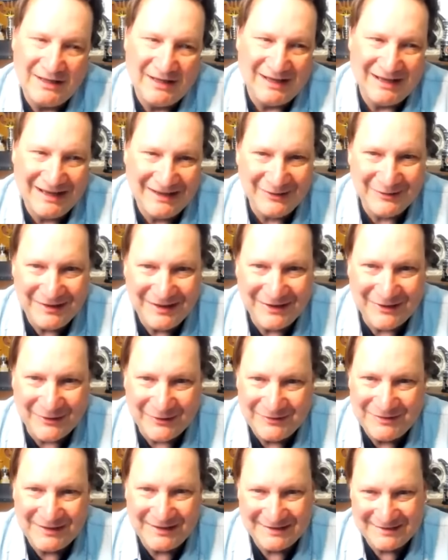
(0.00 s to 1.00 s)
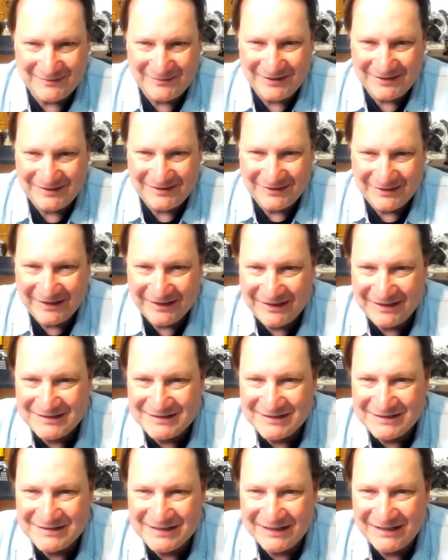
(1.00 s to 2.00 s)
I don't know that it's a big deal. Like it's
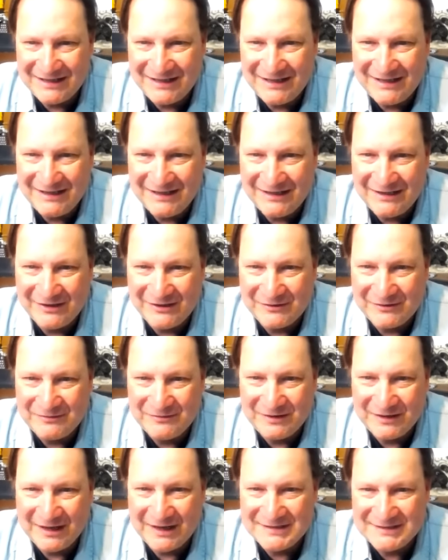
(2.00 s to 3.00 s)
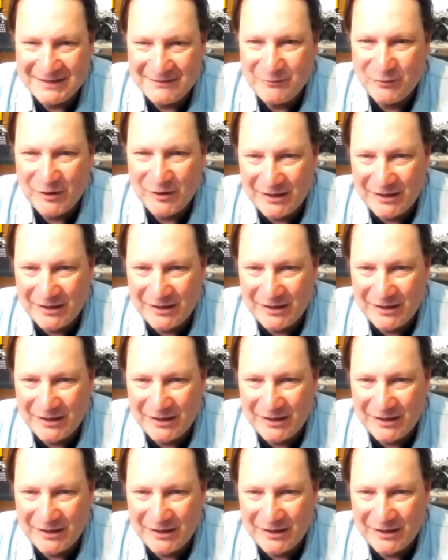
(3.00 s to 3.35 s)
like the guys they brought up.